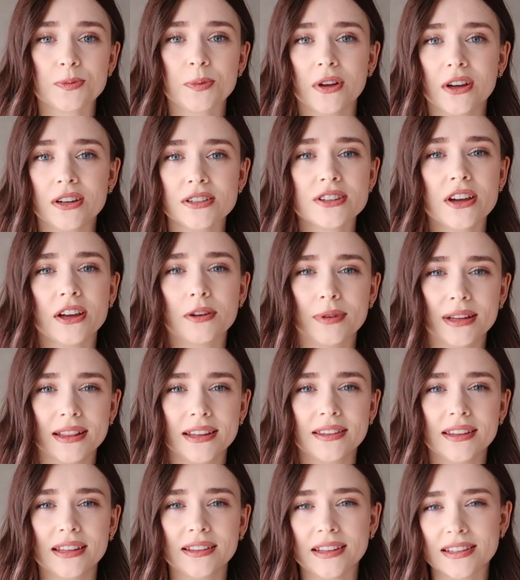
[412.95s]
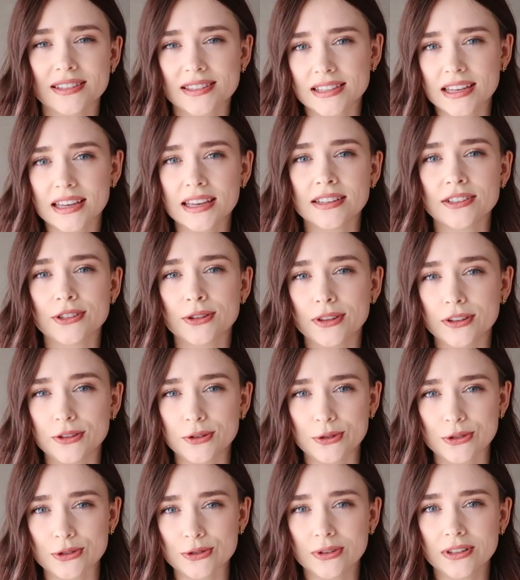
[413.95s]
but I really think that sticking to the
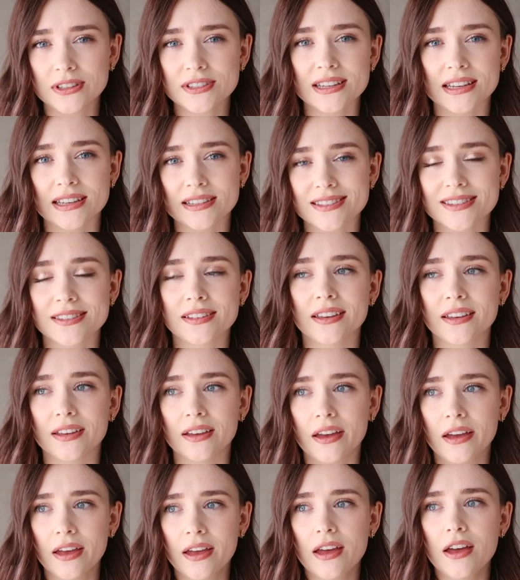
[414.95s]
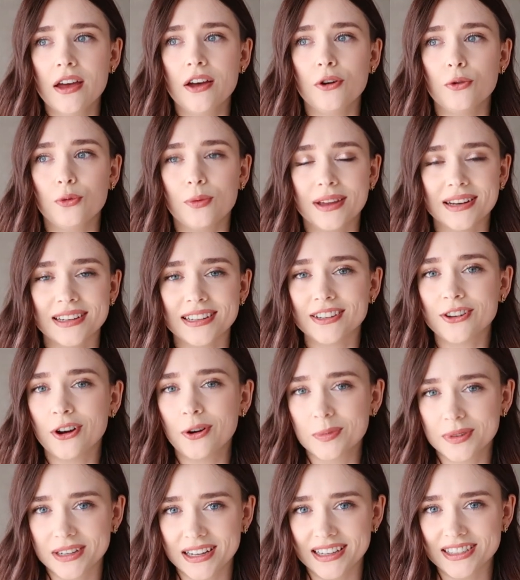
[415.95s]
neutrals is the winning
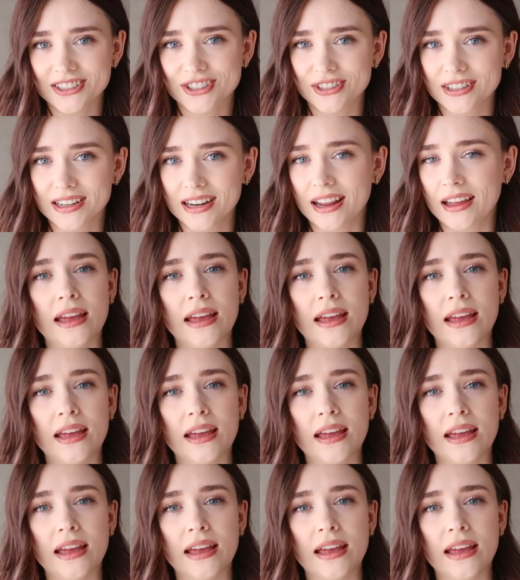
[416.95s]
combination.